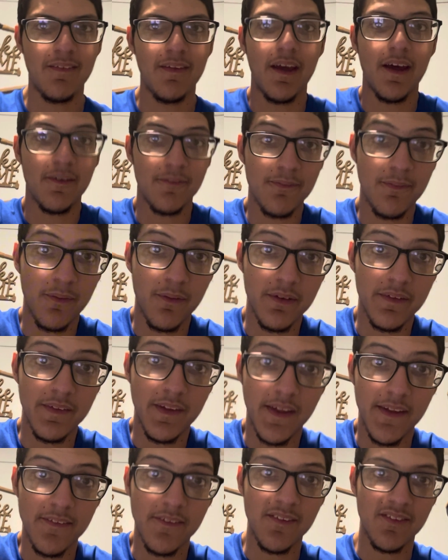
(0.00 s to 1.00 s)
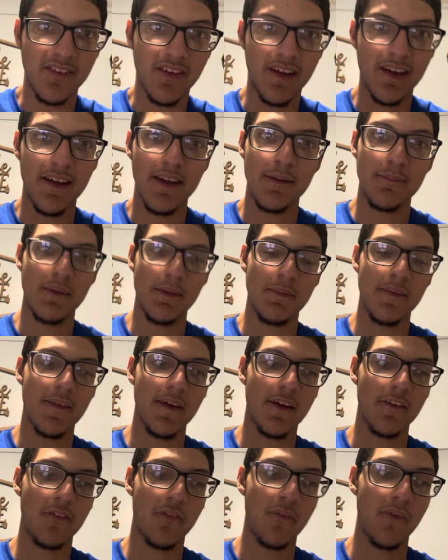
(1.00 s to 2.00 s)
that for another time, maybe
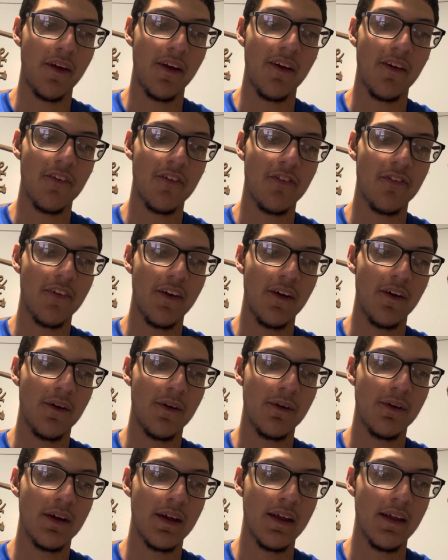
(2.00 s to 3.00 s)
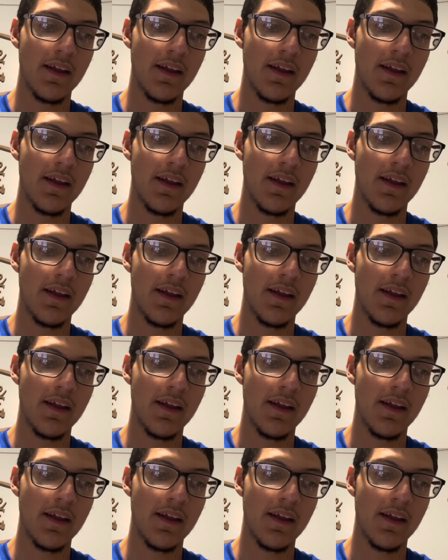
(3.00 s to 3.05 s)
next week or so.